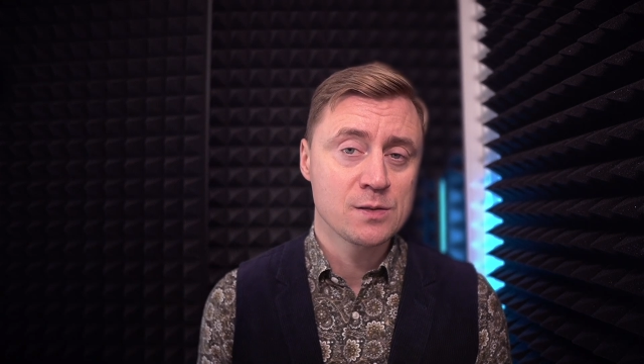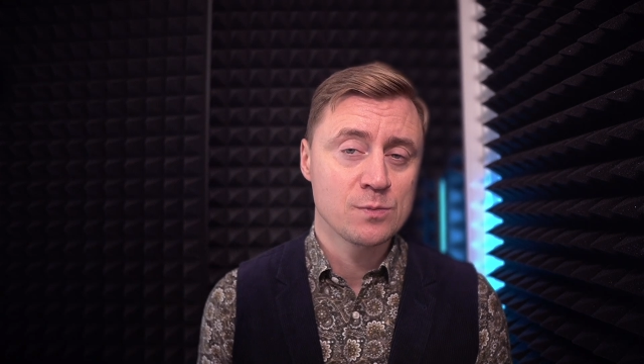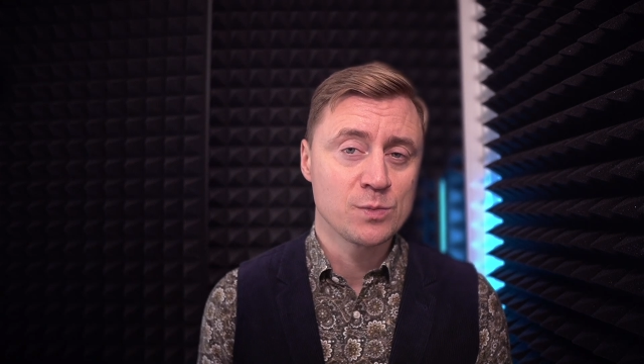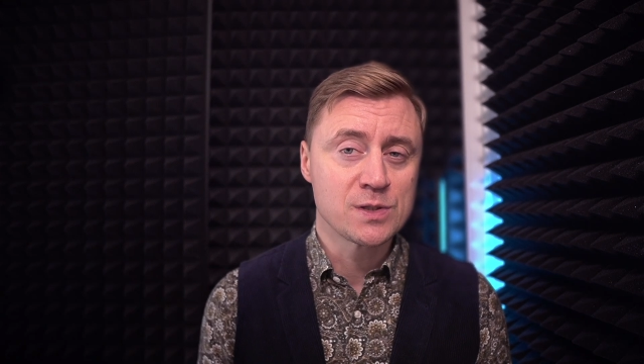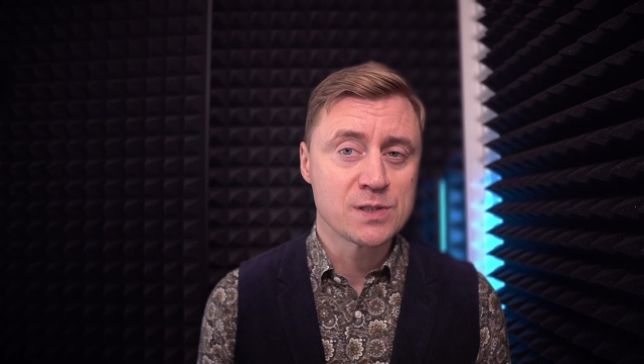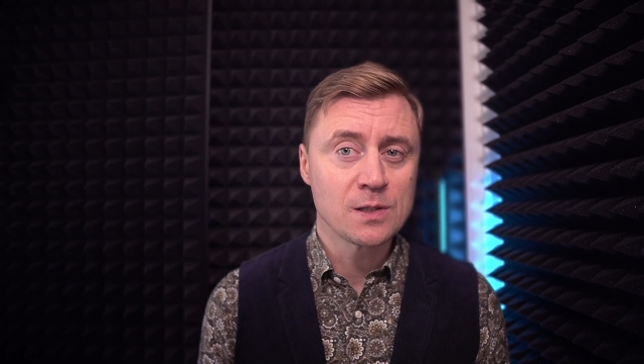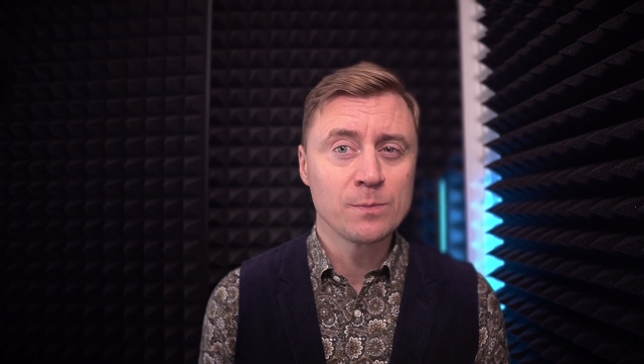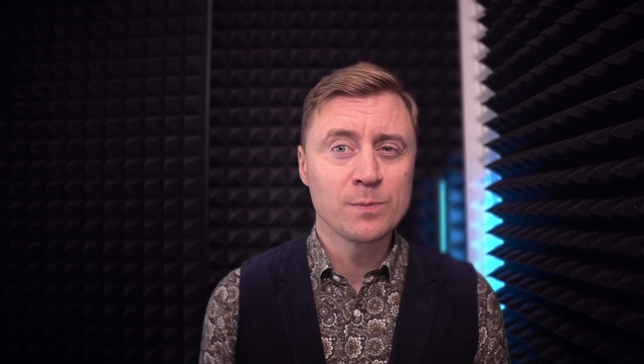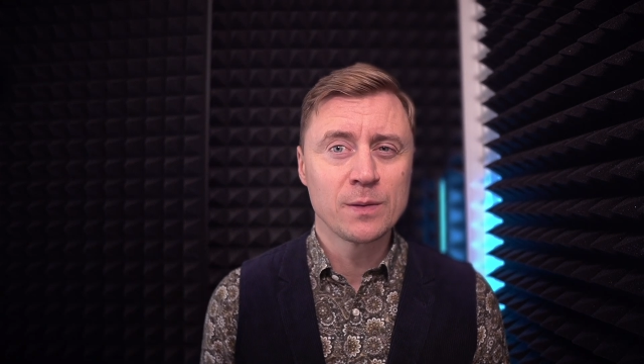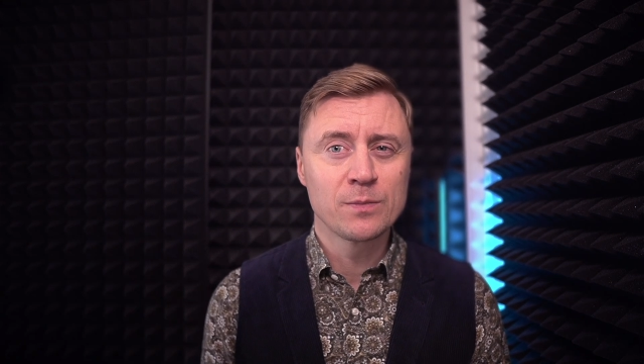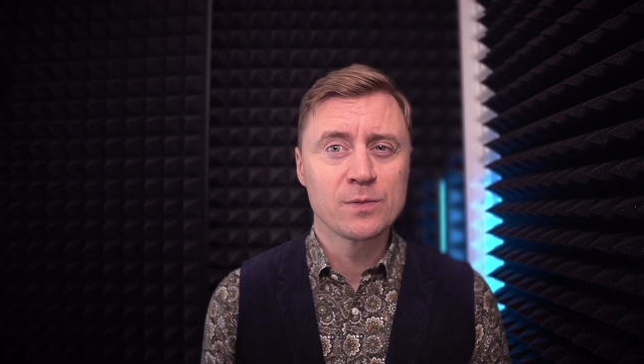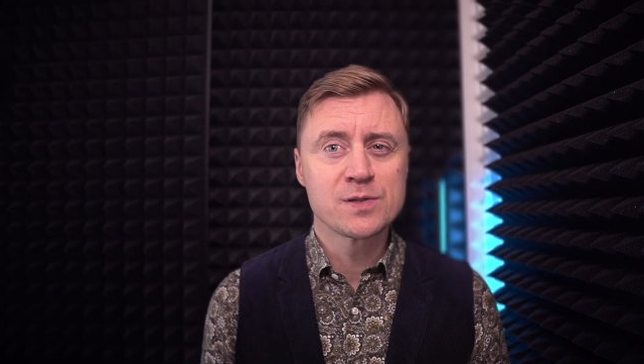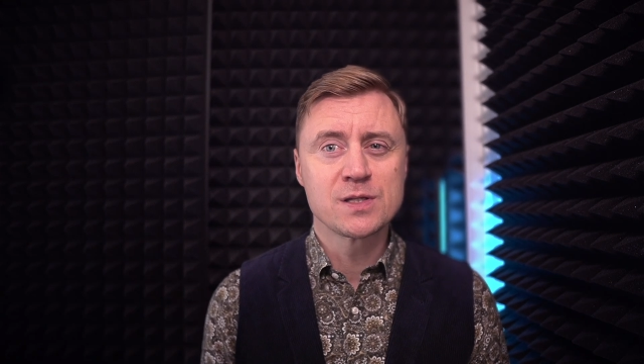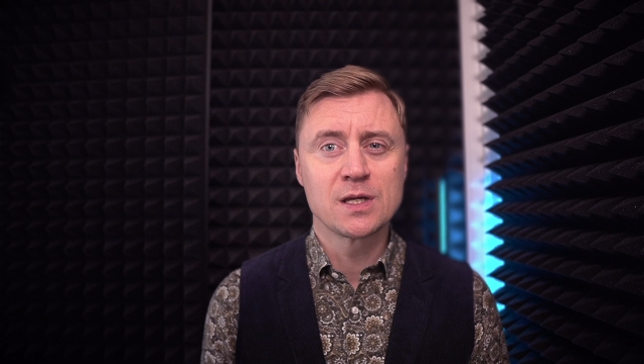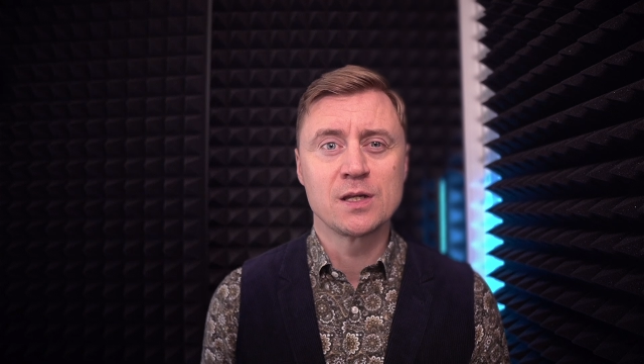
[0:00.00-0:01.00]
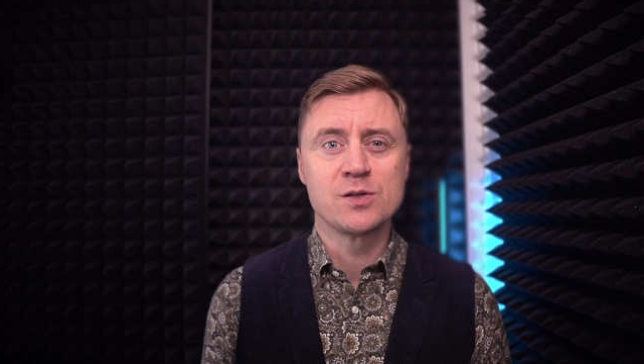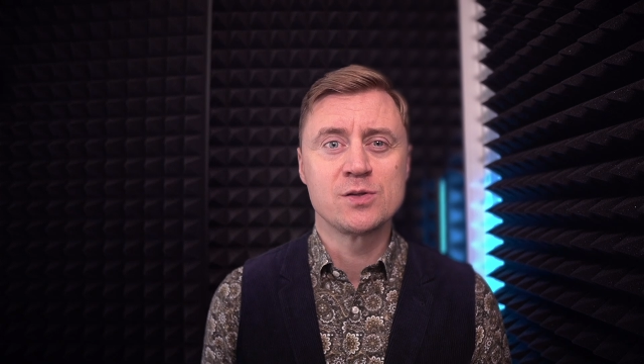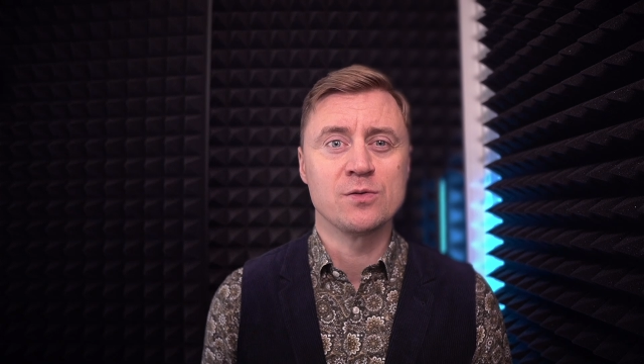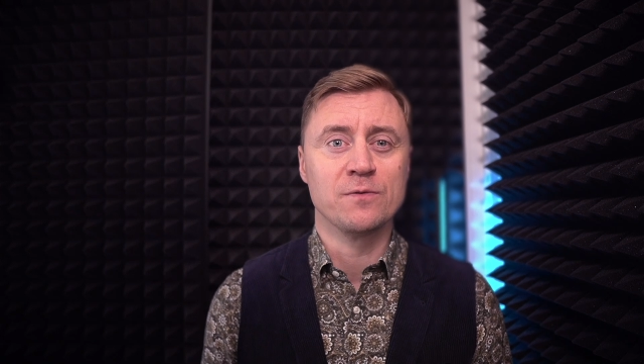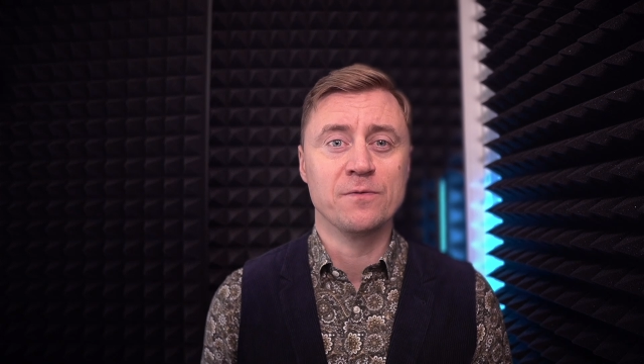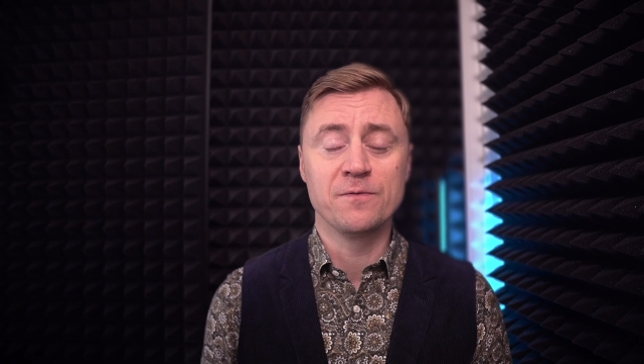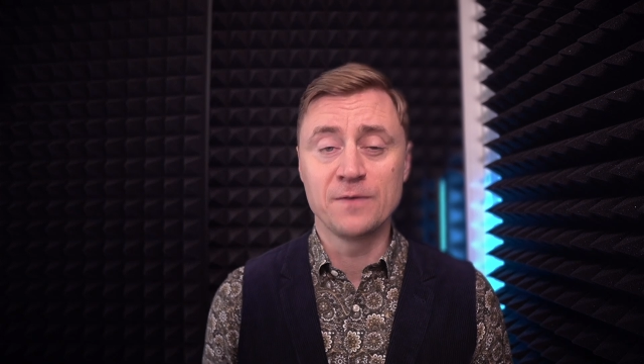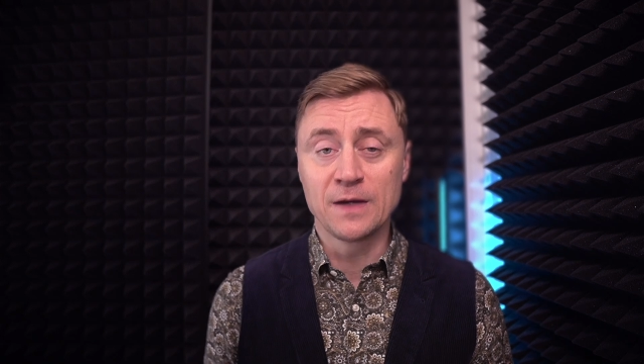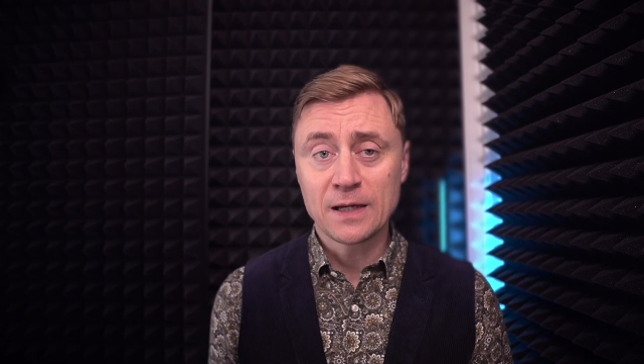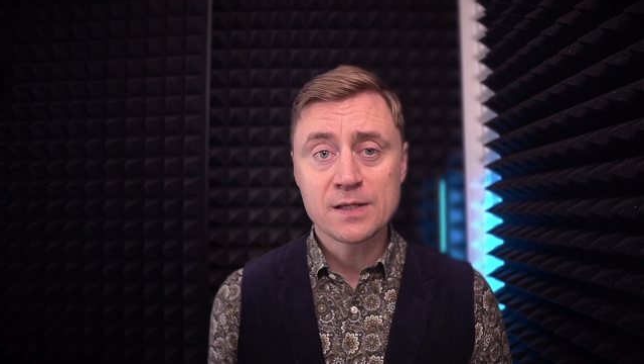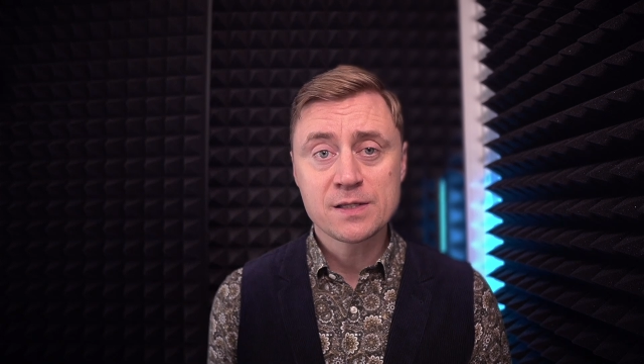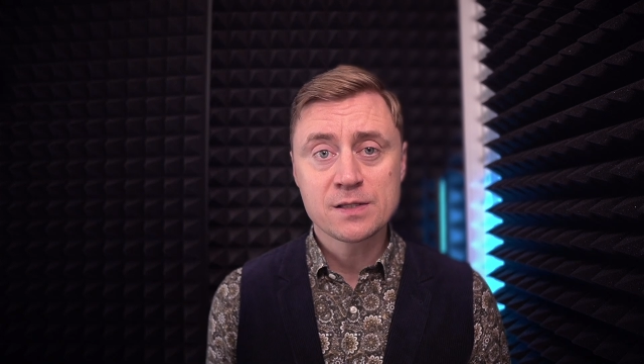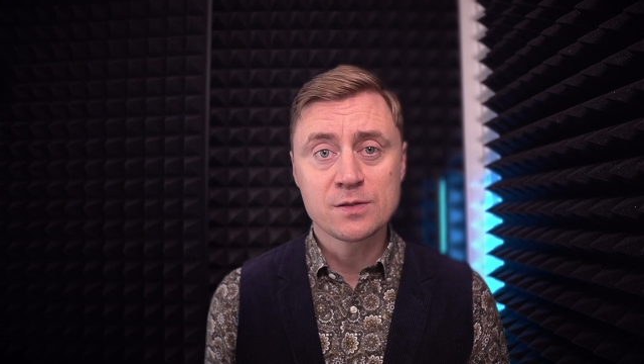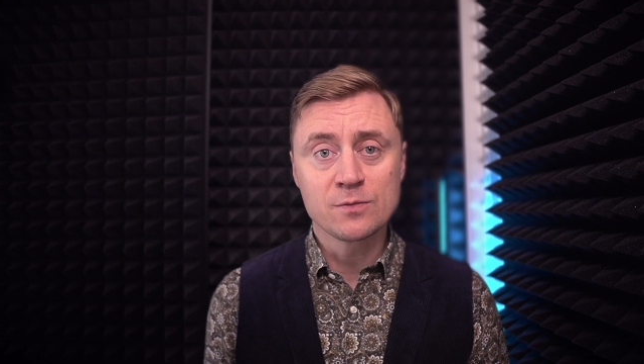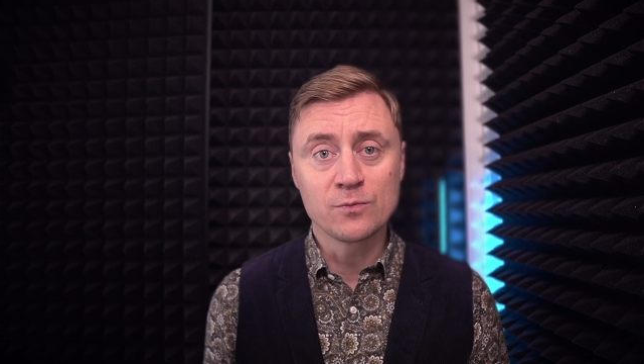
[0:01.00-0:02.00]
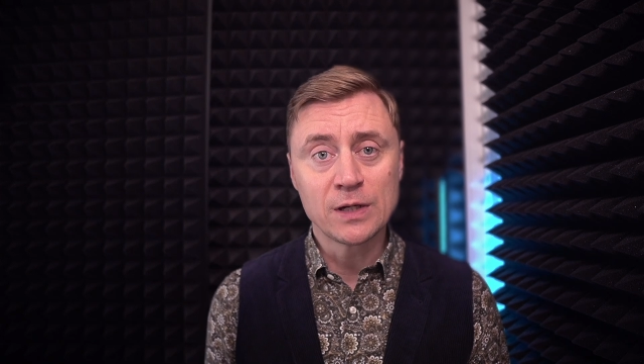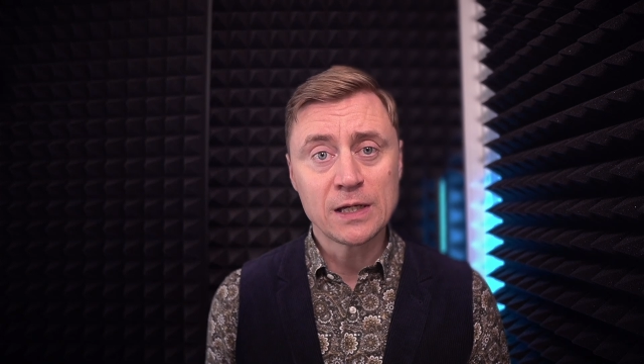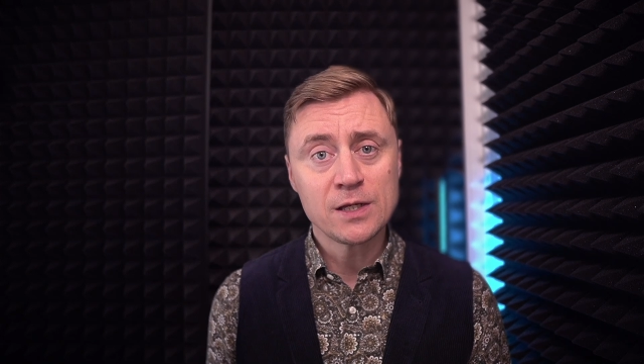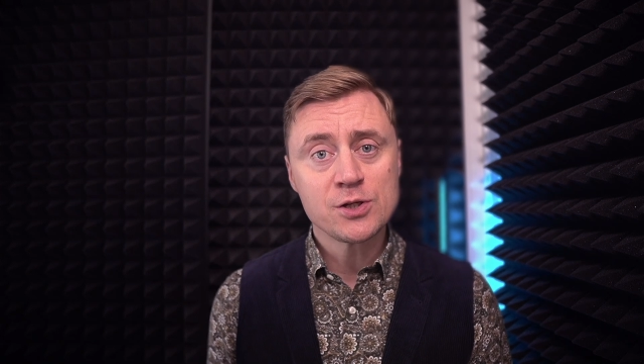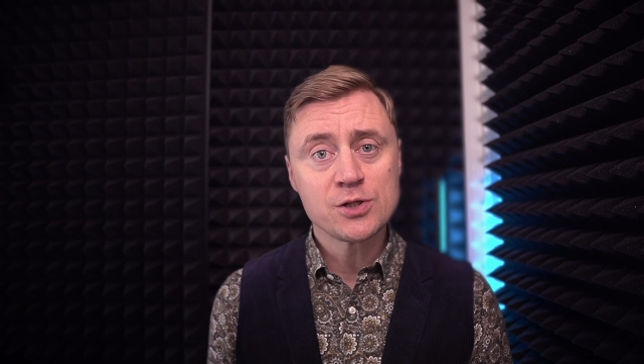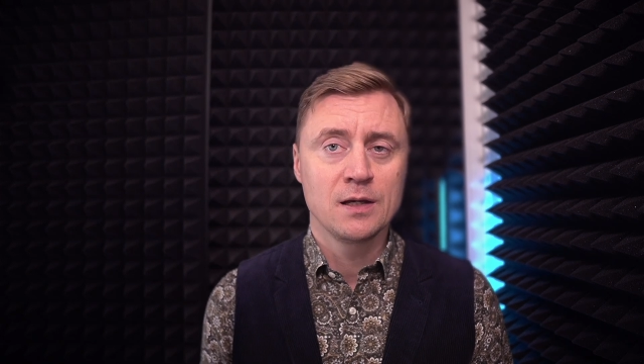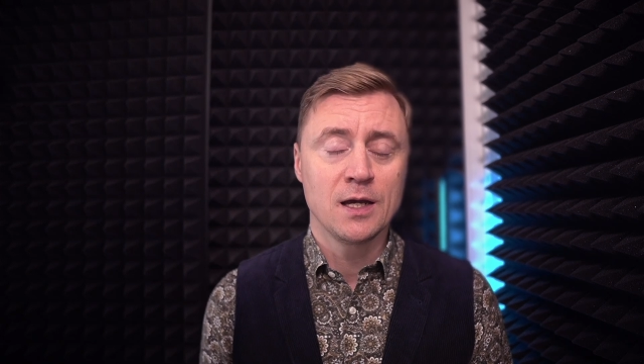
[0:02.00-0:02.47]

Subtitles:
but some people set it to fix range,